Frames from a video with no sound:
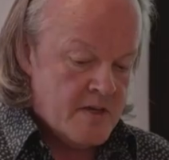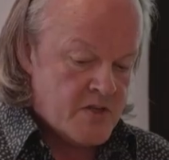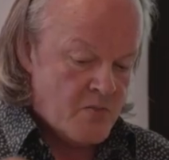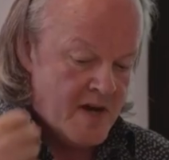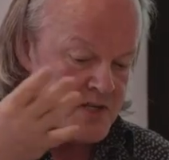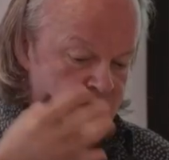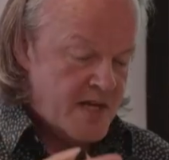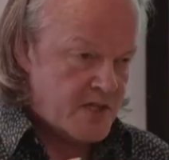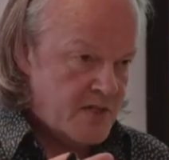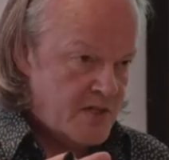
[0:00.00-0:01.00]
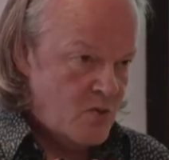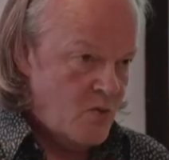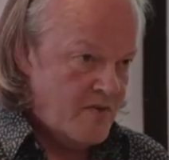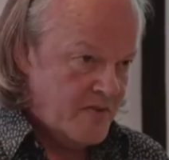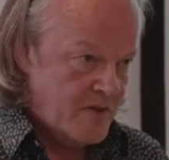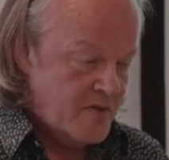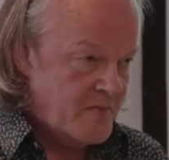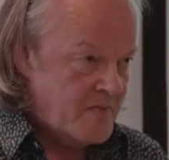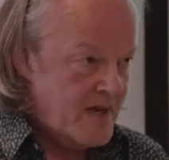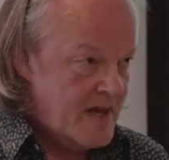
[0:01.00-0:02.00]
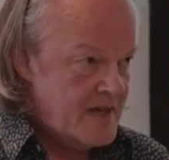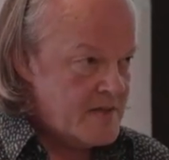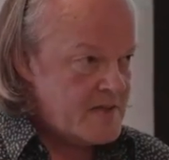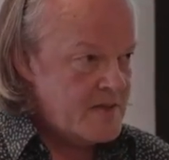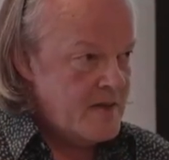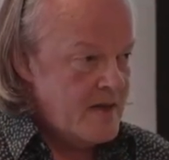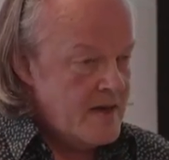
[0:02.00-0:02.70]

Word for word: So, my suggestion to all of you is